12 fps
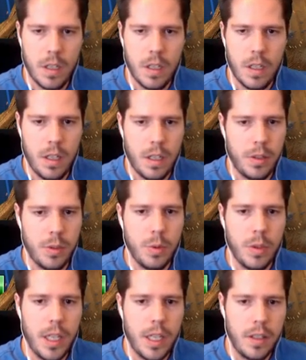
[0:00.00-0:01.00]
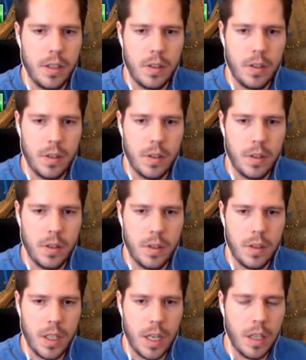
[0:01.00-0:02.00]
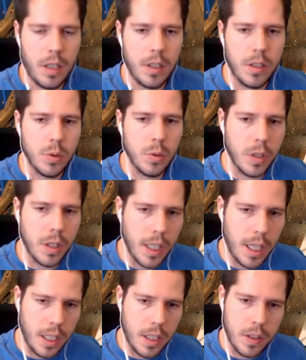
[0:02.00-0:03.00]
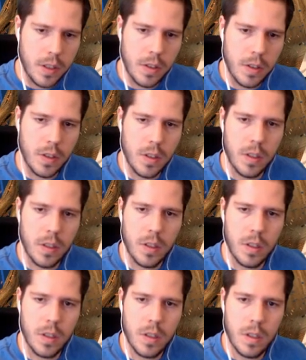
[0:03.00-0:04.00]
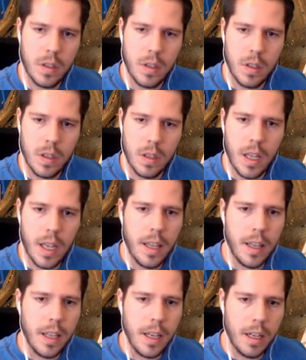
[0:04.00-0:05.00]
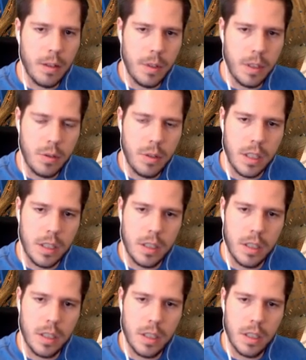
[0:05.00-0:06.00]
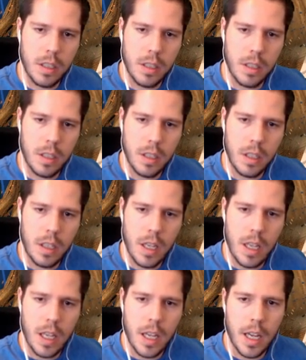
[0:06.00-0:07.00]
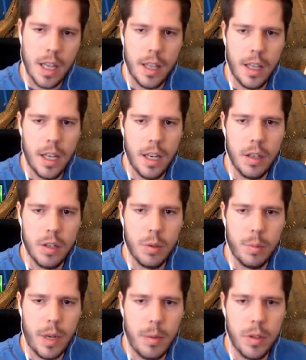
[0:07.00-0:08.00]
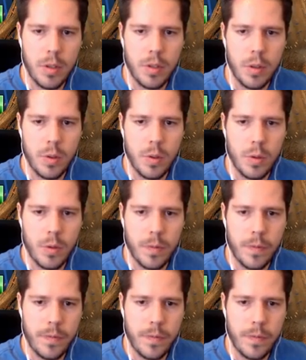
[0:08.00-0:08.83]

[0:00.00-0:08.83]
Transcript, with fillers: And I'll do this, then I'll do this, and then I'll retreat, and then goodbye Mewtwo.